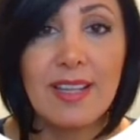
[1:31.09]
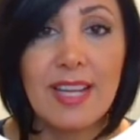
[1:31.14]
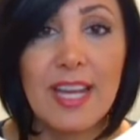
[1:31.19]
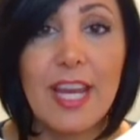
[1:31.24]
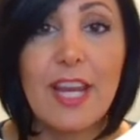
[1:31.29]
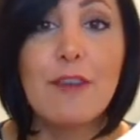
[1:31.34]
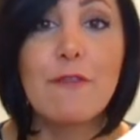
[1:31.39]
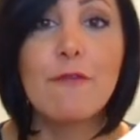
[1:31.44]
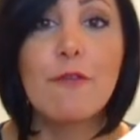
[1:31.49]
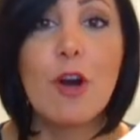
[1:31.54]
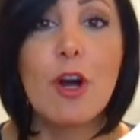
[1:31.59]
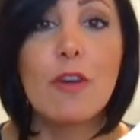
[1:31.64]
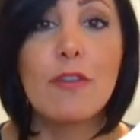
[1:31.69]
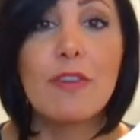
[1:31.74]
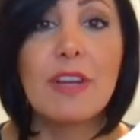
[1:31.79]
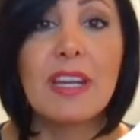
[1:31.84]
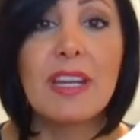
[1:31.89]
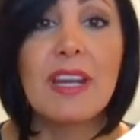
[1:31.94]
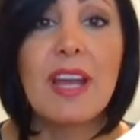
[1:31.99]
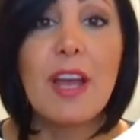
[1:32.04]

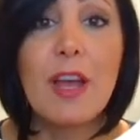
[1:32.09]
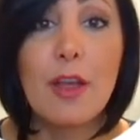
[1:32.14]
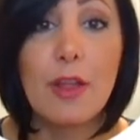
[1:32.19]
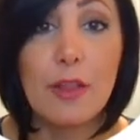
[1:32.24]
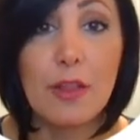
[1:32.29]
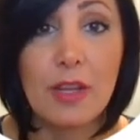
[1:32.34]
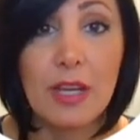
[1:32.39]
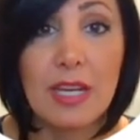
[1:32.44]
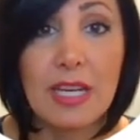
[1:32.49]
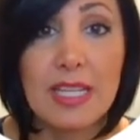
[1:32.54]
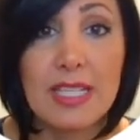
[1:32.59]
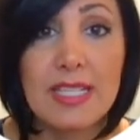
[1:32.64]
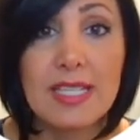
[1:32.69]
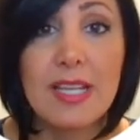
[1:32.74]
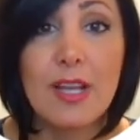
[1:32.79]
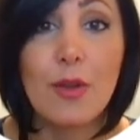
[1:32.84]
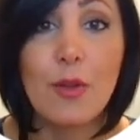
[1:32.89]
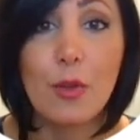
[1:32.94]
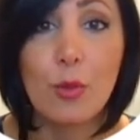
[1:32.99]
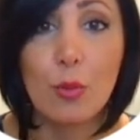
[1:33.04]
involving these
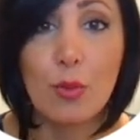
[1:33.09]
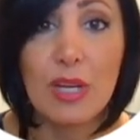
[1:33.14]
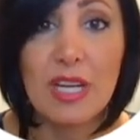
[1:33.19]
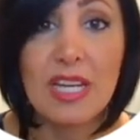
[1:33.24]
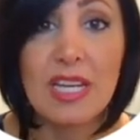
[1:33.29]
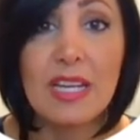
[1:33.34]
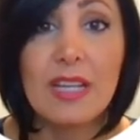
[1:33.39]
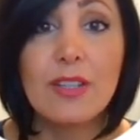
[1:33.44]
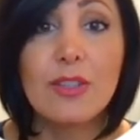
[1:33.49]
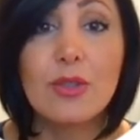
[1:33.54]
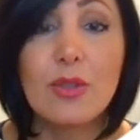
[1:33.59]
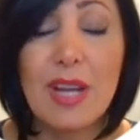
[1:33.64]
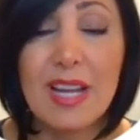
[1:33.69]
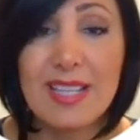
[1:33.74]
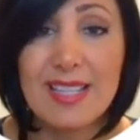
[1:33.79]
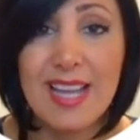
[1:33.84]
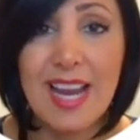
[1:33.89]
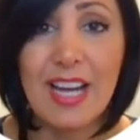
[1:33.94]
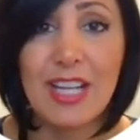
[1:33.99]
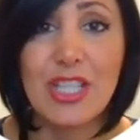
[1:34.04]
three
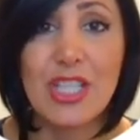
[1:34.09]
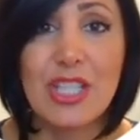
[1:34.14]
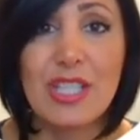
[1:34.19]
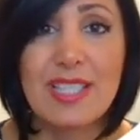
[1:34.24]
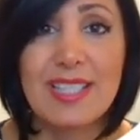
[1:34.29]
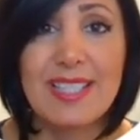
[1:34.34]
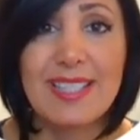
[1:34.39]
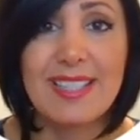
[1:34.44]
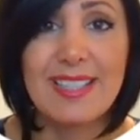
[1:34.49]
transactions.